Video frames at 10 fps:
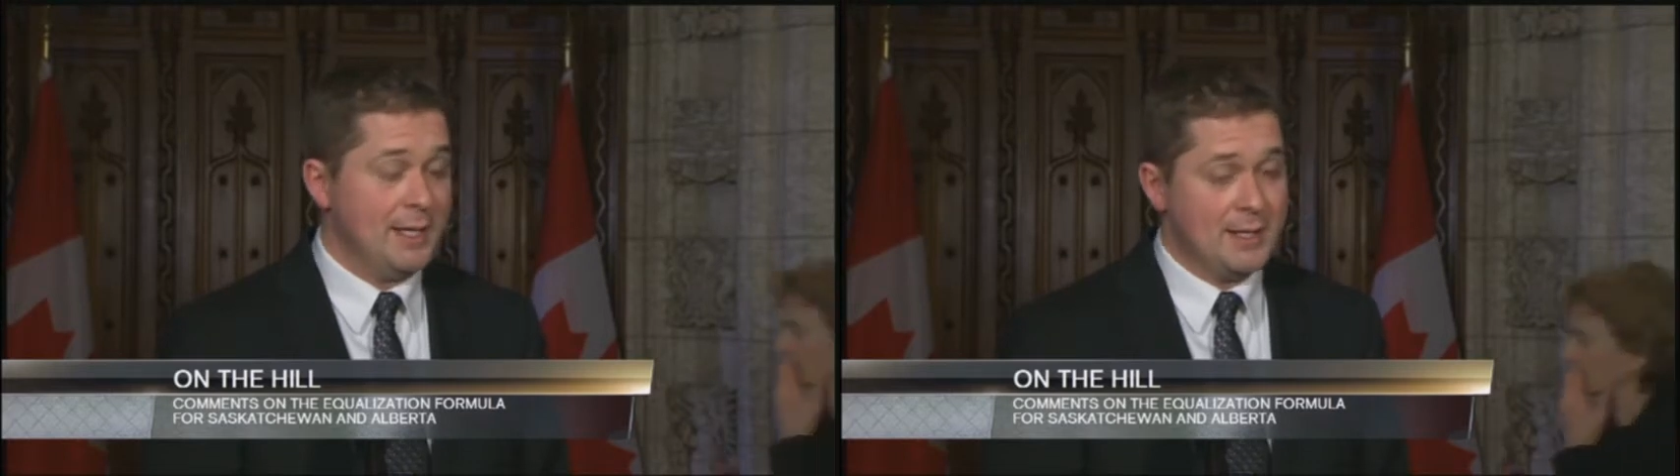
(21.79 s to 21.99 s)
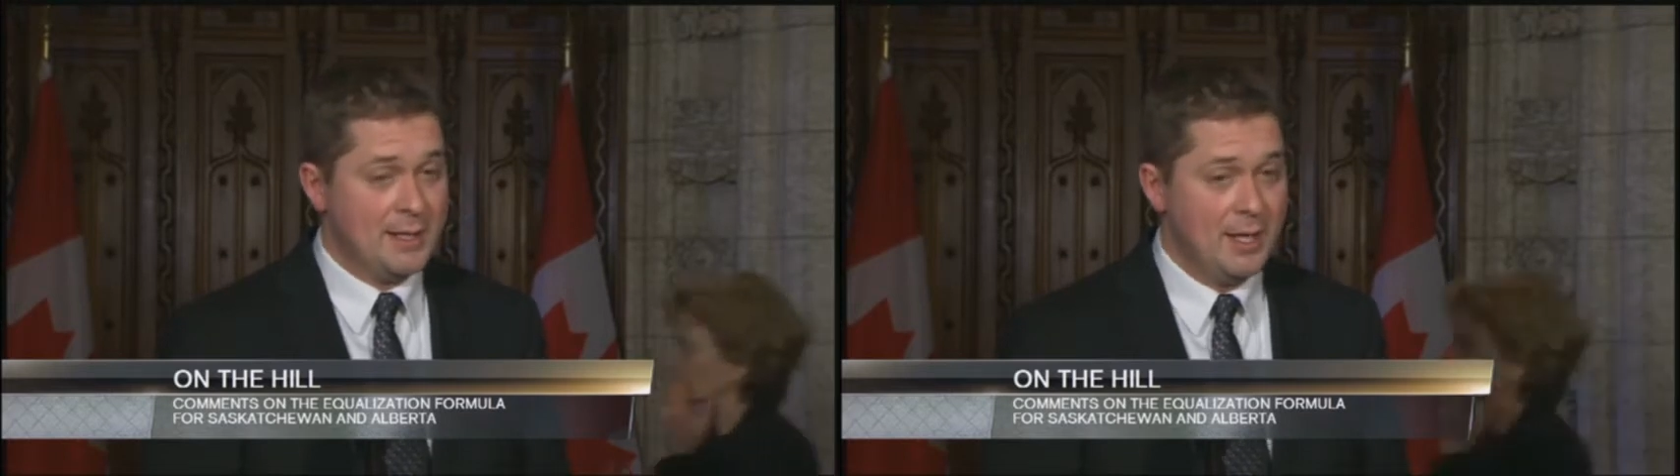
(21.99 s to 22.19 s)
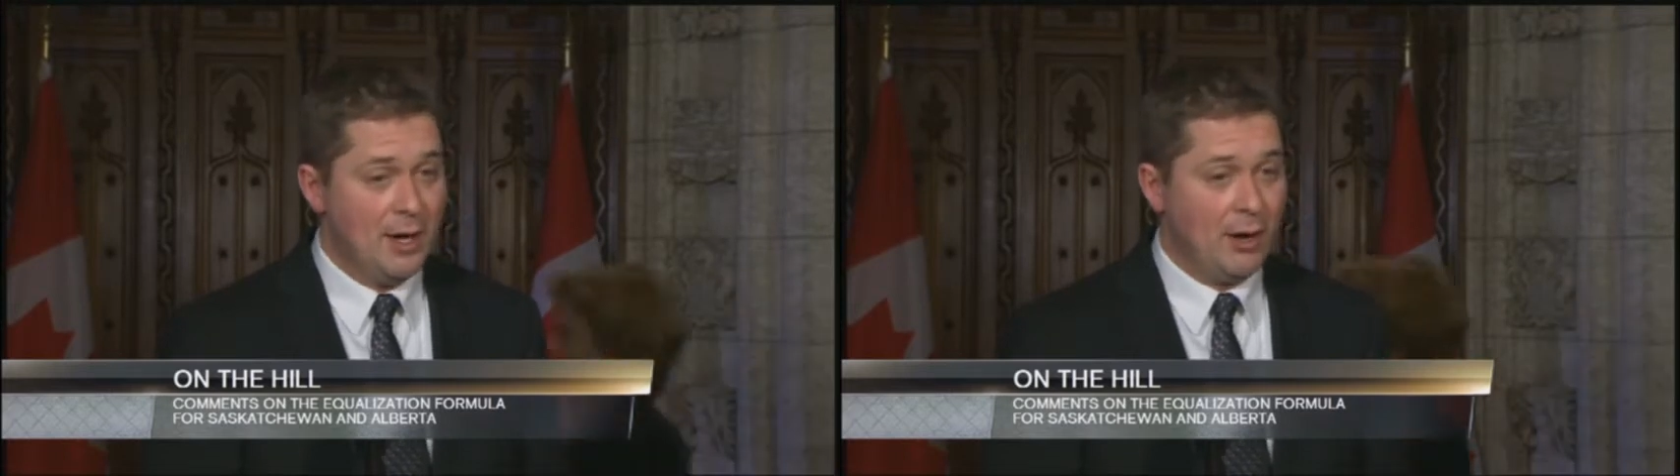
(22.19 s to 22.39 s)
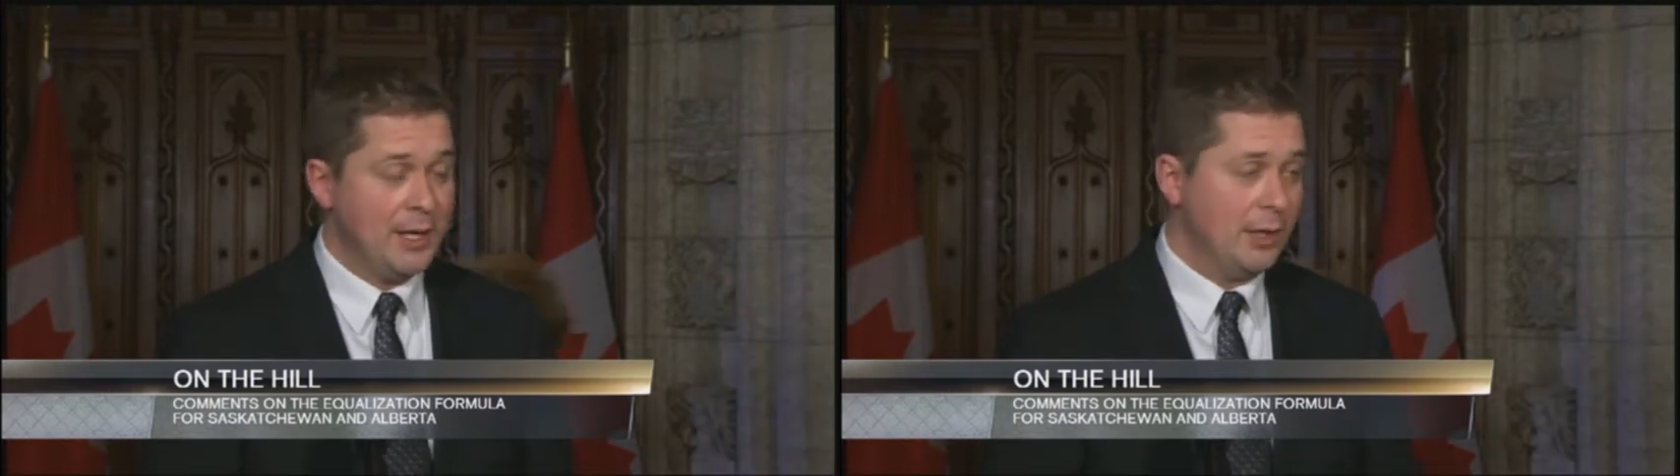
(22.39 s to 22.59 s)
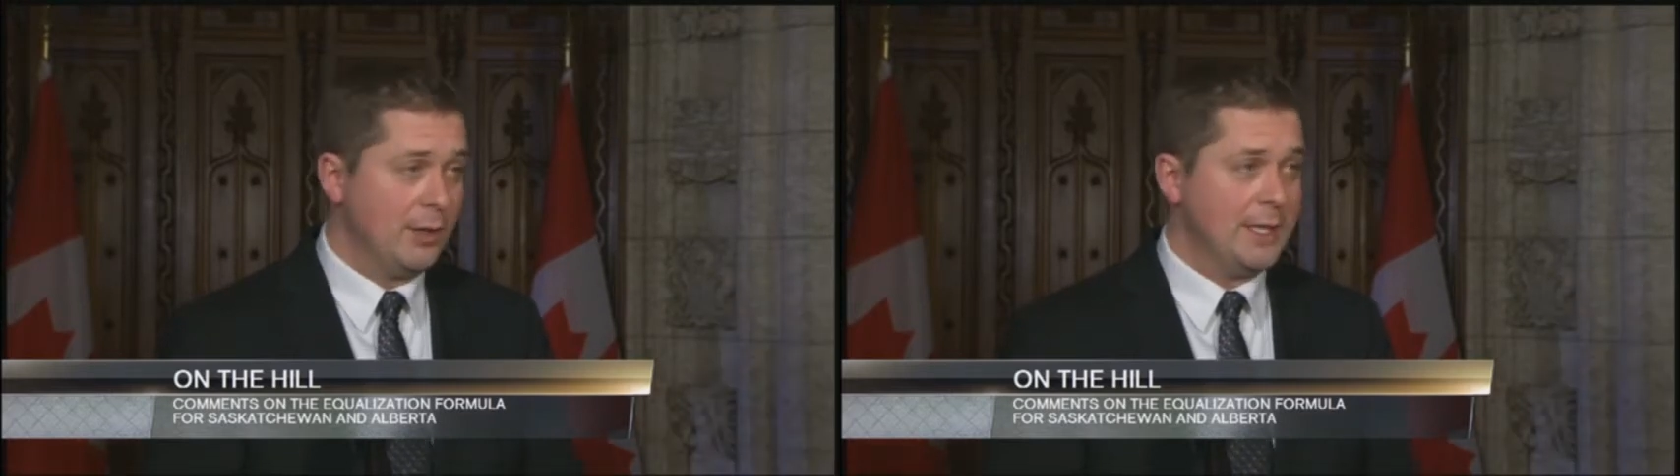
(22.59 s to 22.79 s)
He's
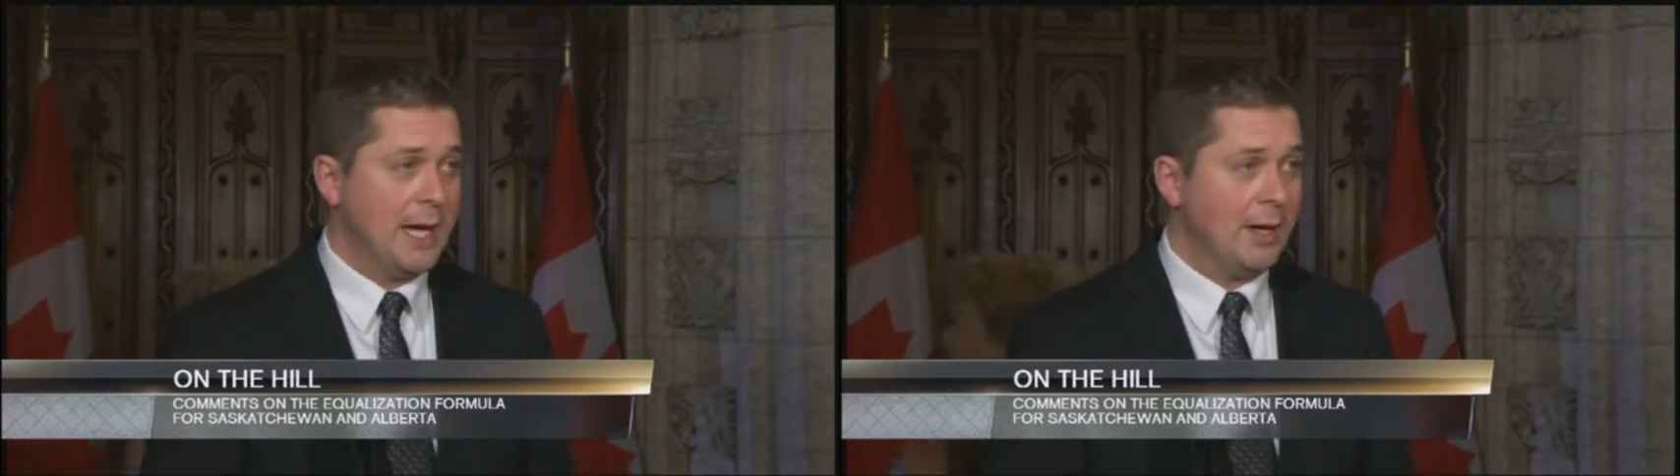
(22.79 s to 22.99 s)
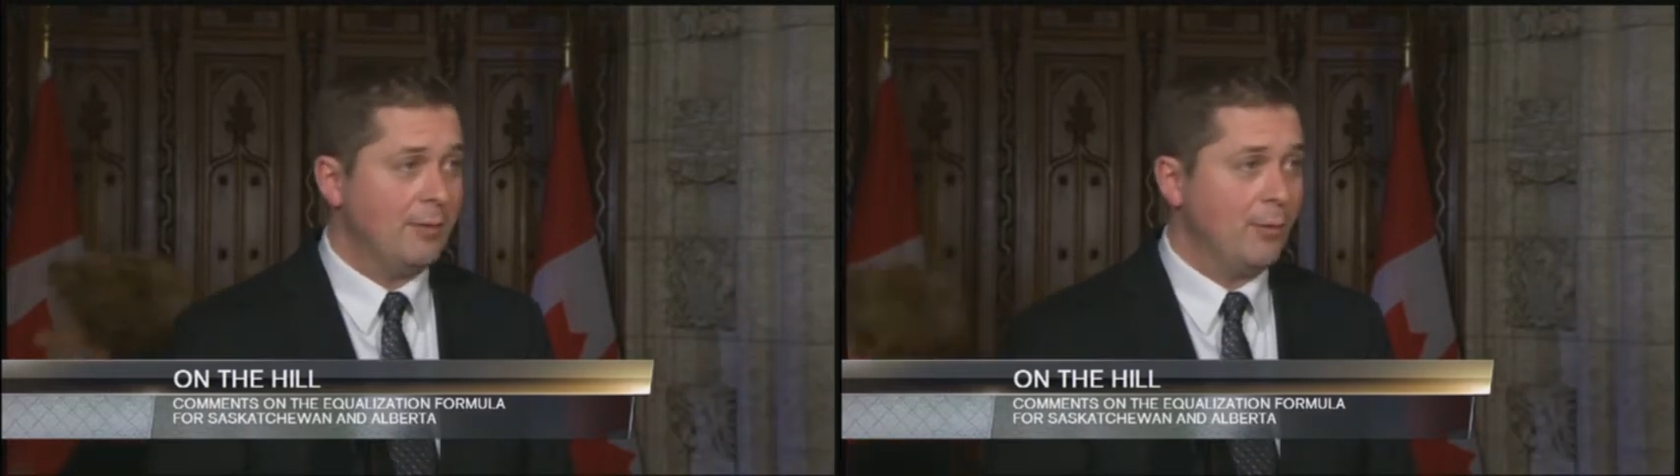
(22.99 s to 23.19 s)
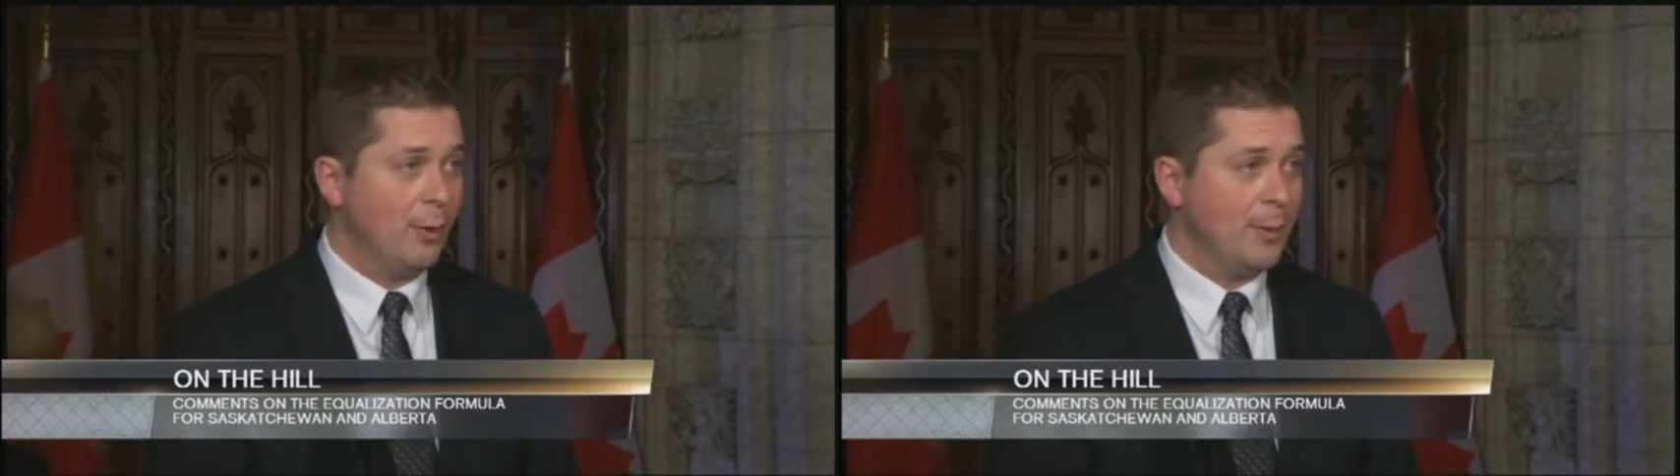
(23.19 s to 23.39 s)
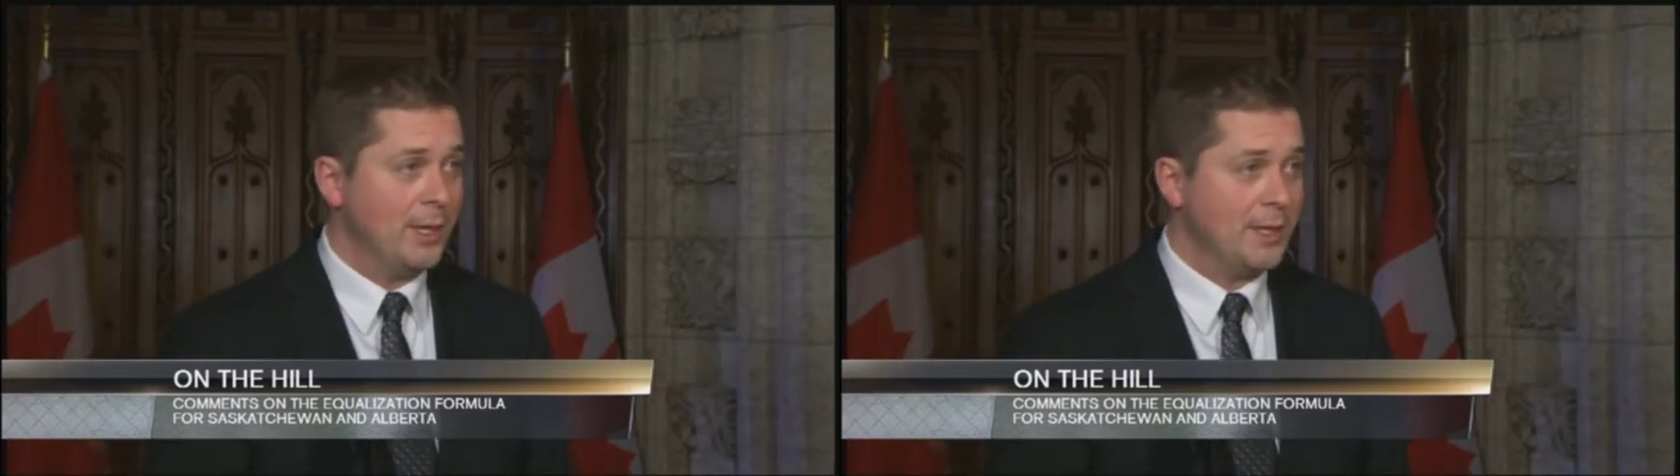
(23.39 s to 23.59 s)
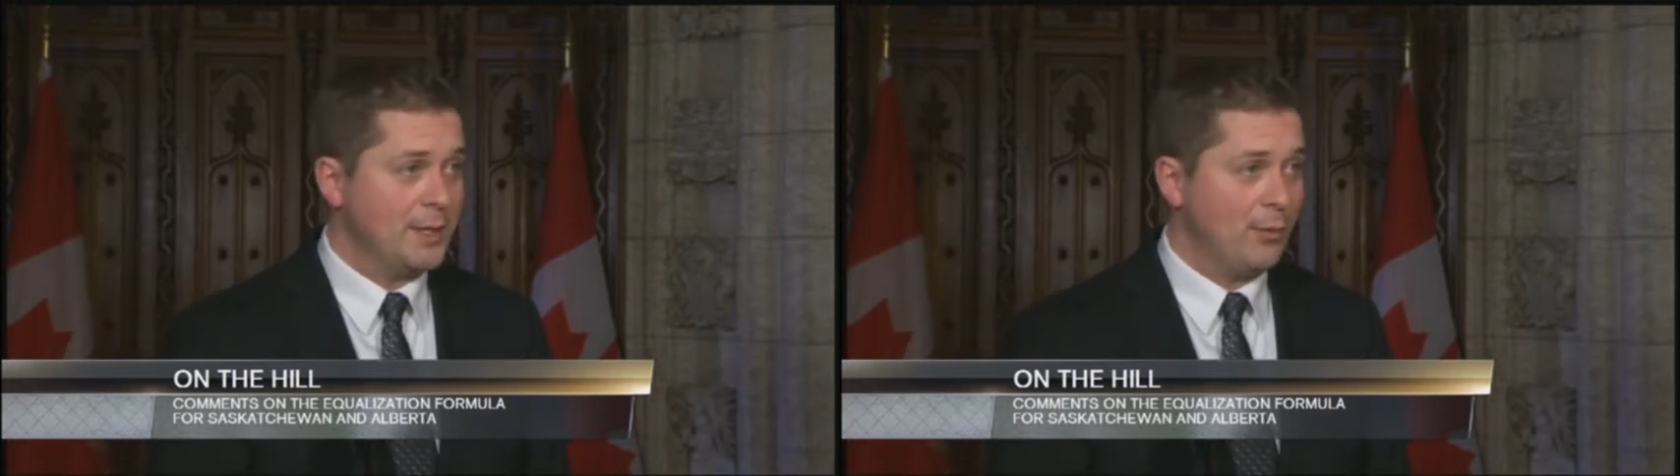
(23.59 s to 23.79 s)
already looked at
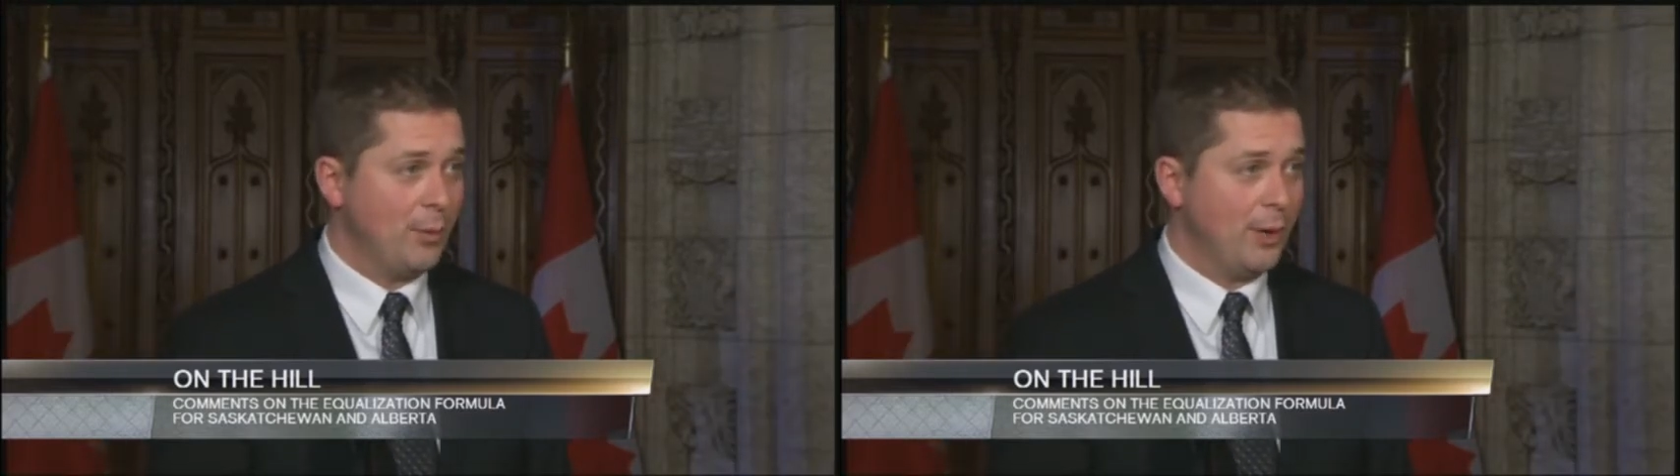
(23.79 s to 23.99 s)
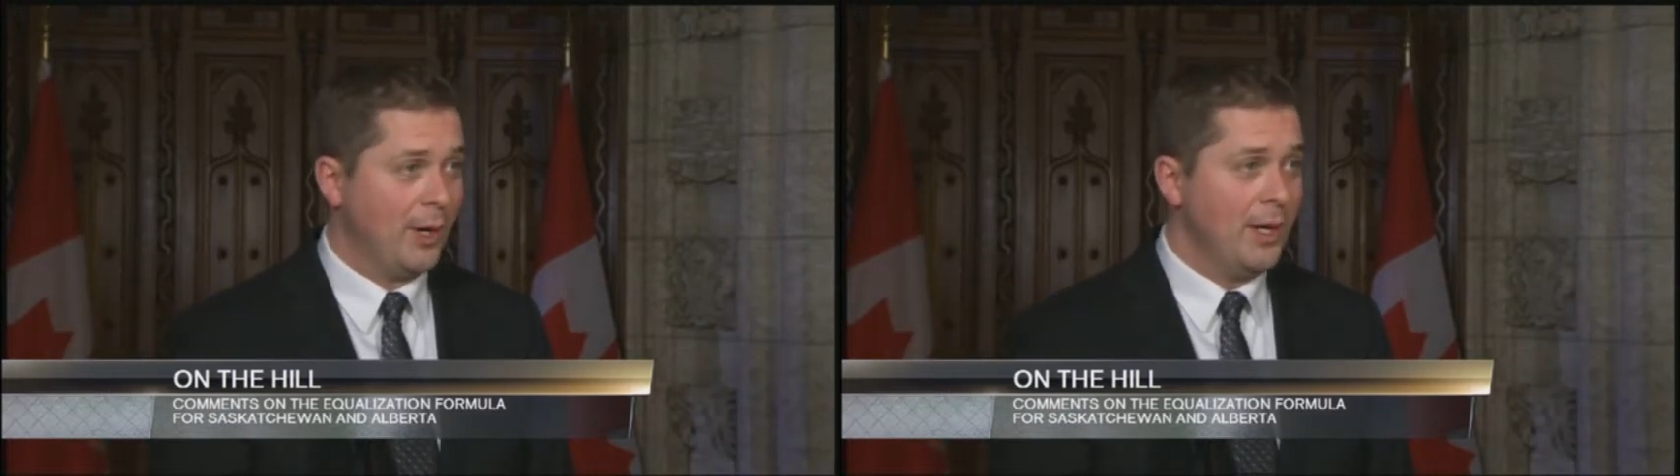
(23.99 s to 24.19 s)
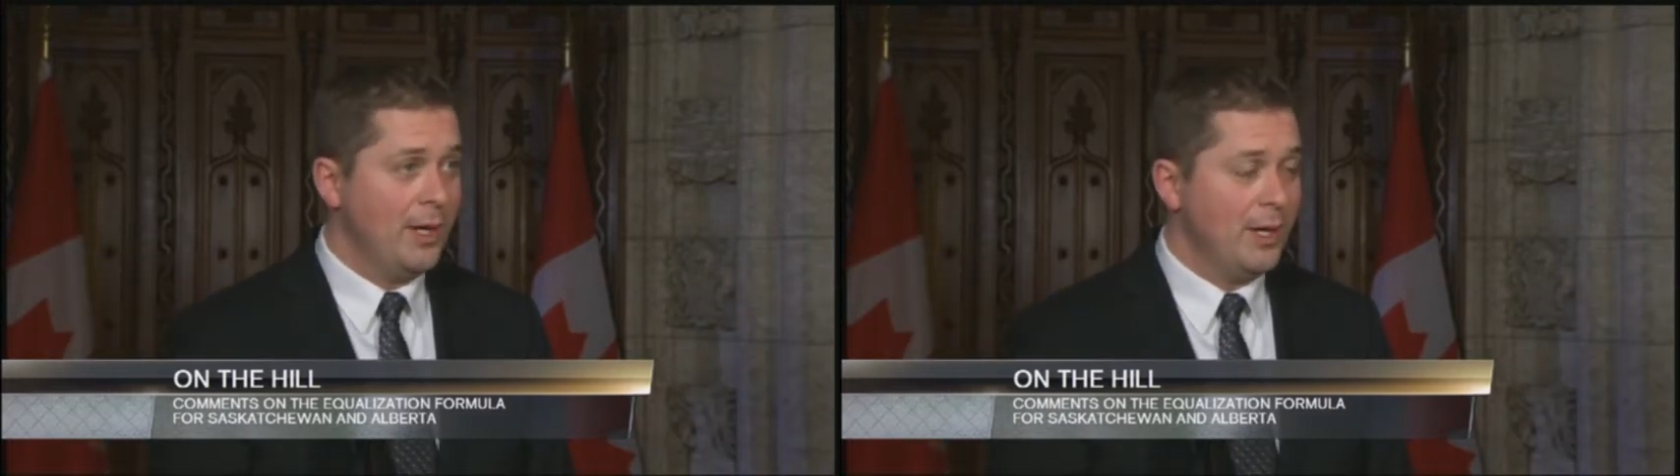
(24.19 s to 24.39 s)
formulas for